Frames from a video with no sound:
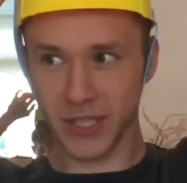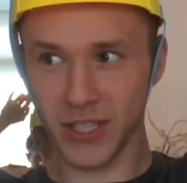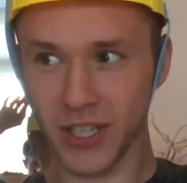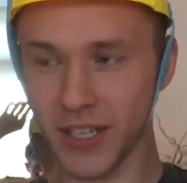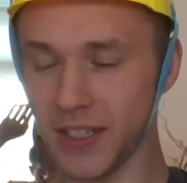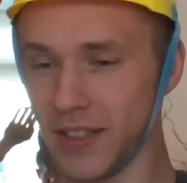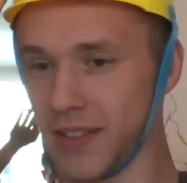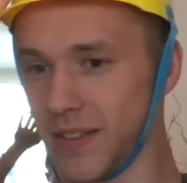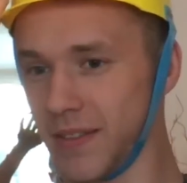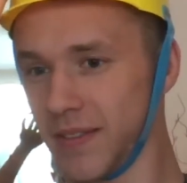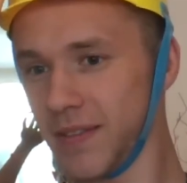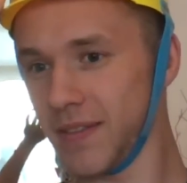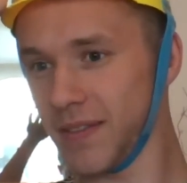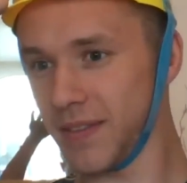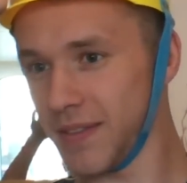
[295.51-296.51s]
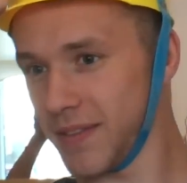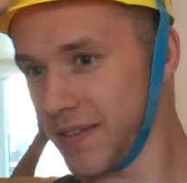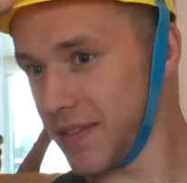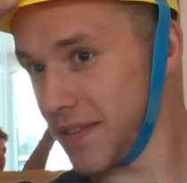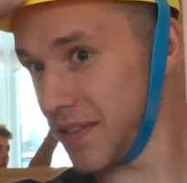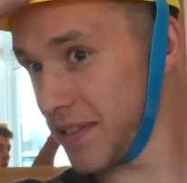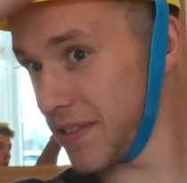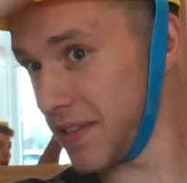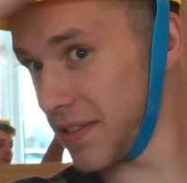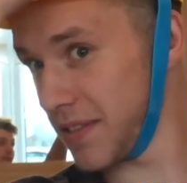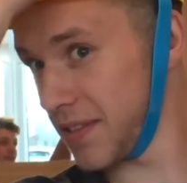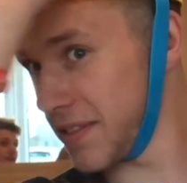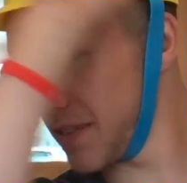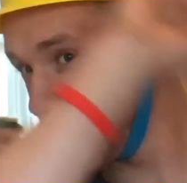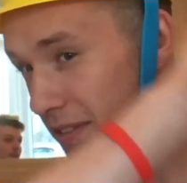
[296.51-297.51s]
Mate. There's a little one.
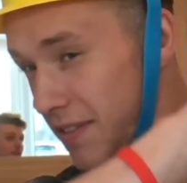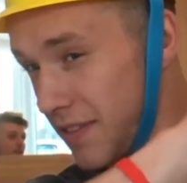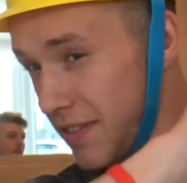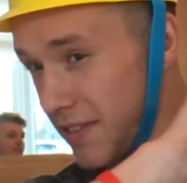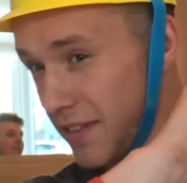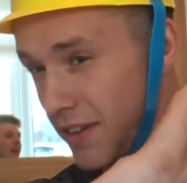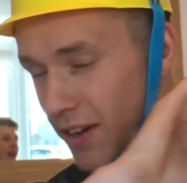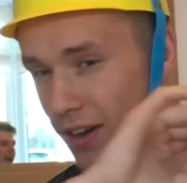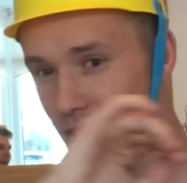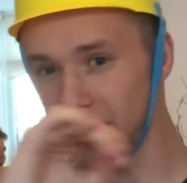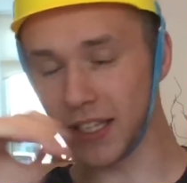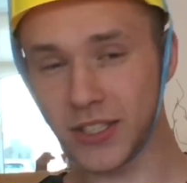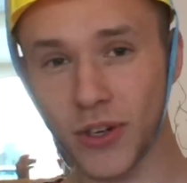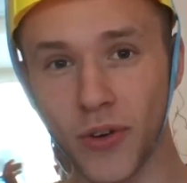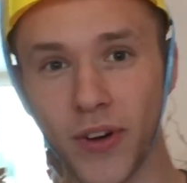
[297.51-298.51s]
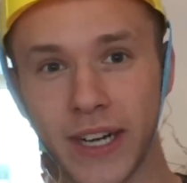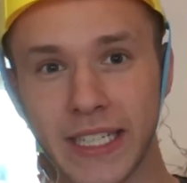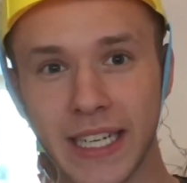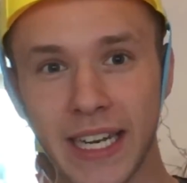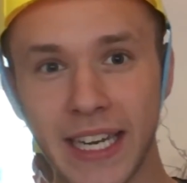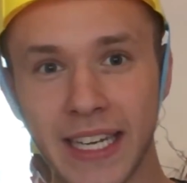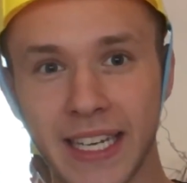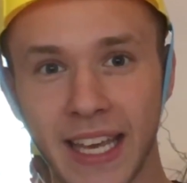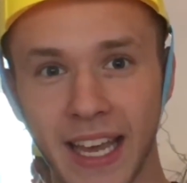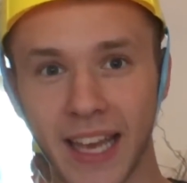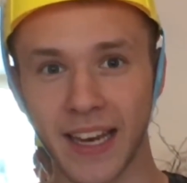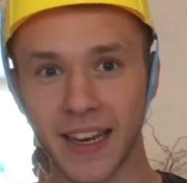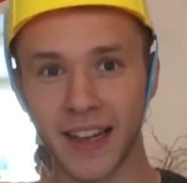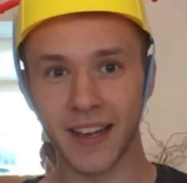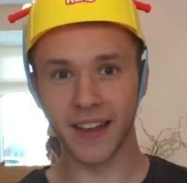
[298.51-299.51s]
That's it. There. It's already leaking.